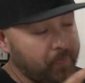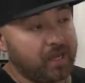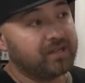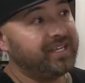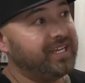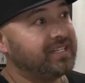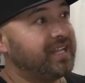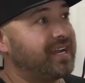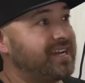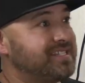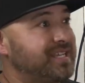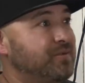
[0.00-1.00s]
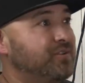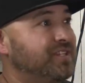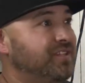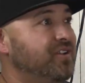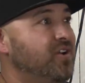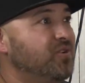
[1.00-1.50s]
again, like I said with the
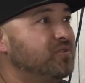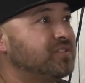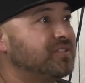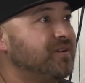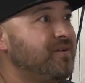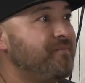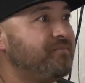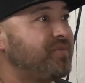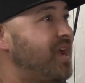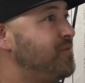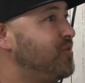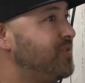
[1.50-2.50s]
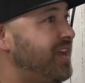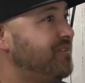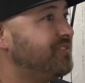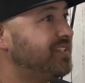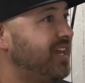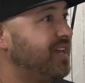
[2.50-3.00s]
nose, I'm okay
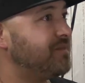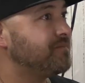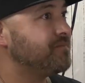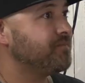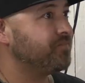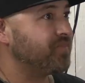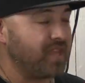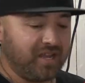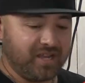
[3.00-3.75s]
with that. It'll